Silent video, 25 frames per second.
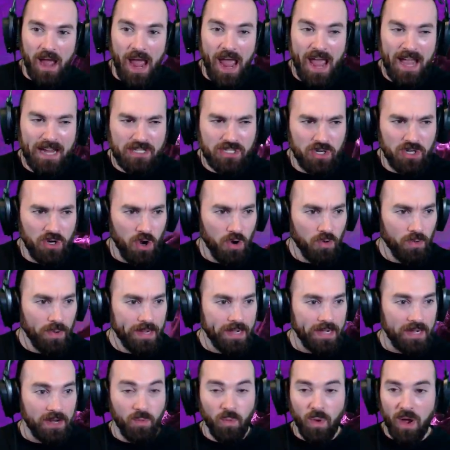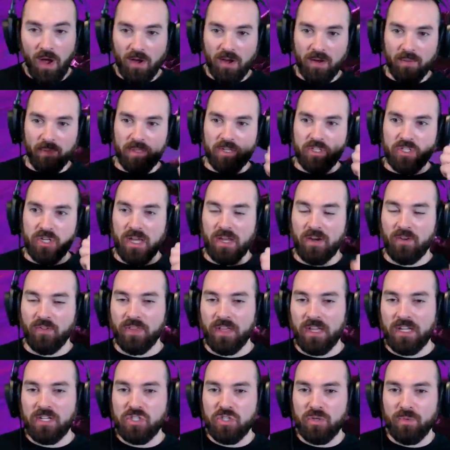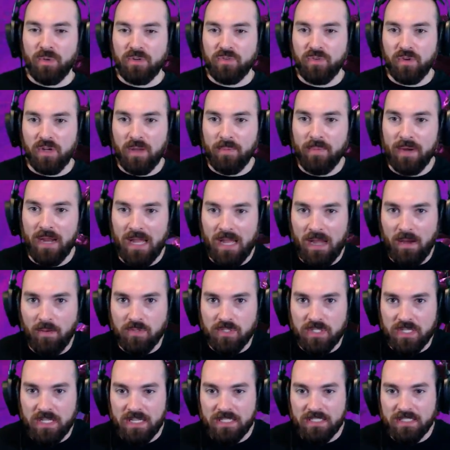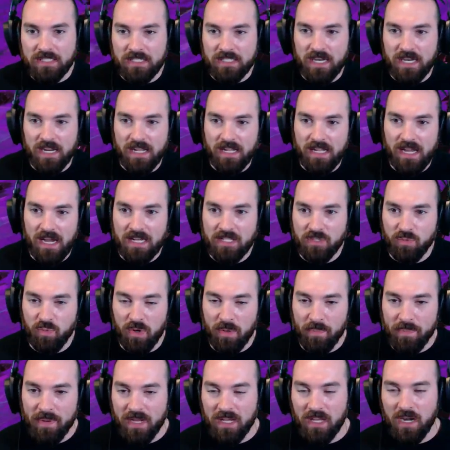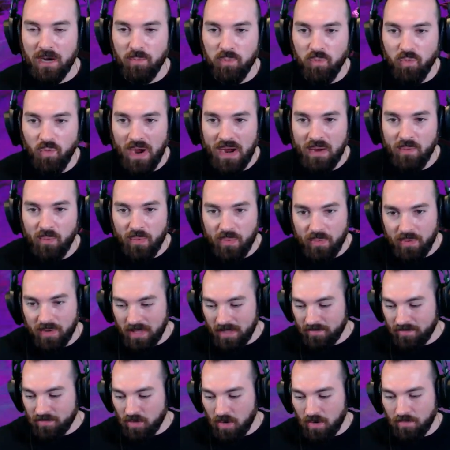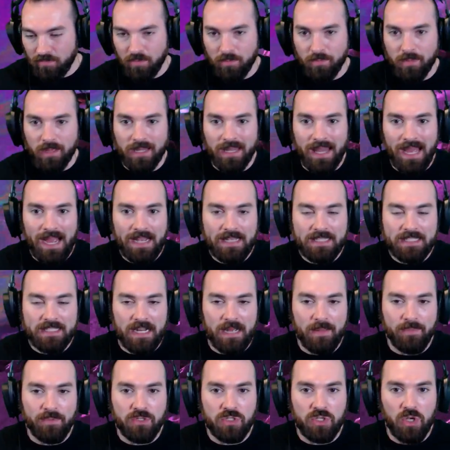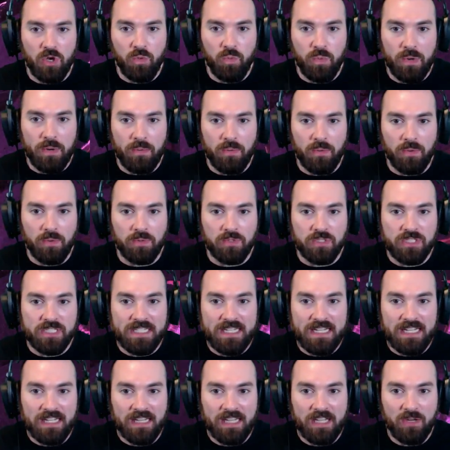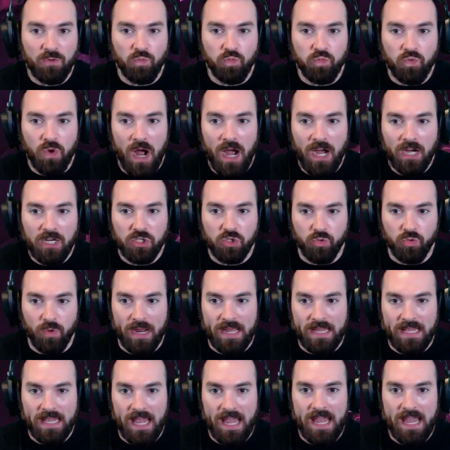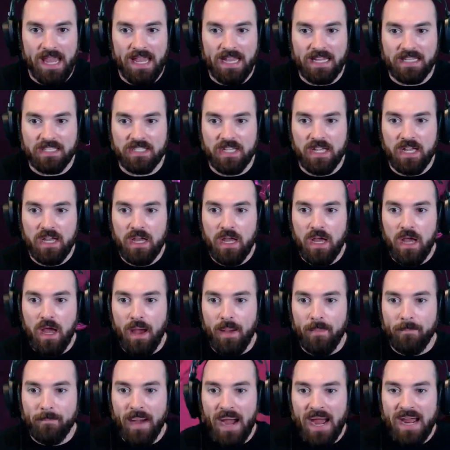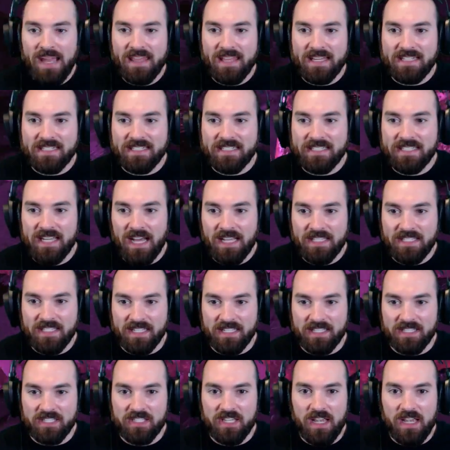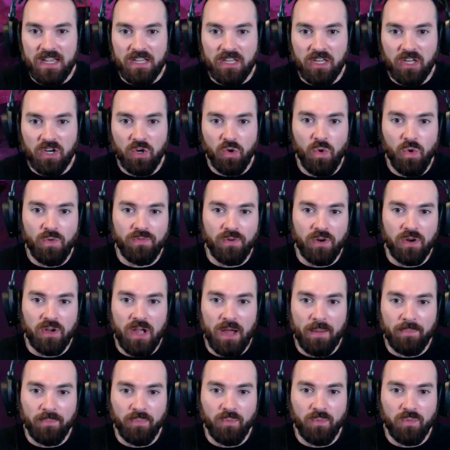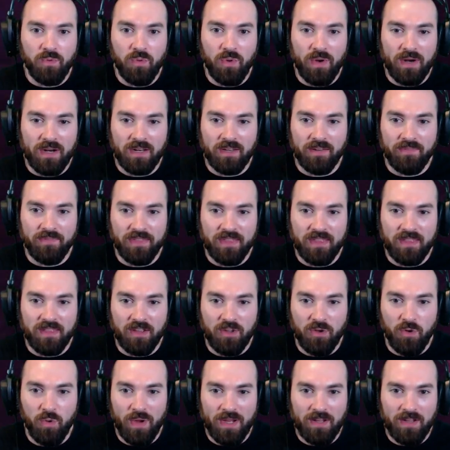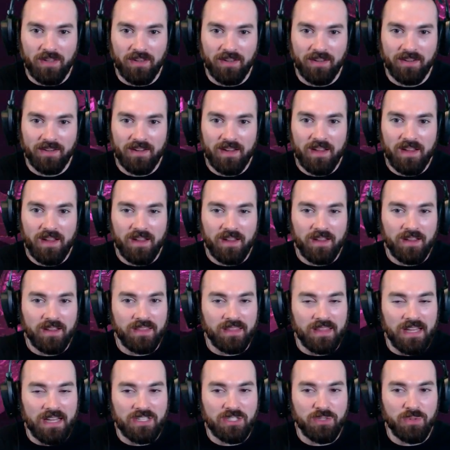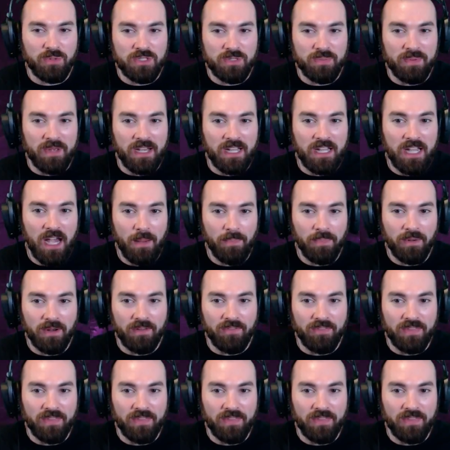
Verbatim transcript: Action already. Welcome to the channel. Thank you so much for coming to hang out with us again today, guys. We're picking up right where we left off from the last episode. We were stealing rock drake eggs by the dozens. Gonna go over a cup quickle of quickle that's supposed to be a couple of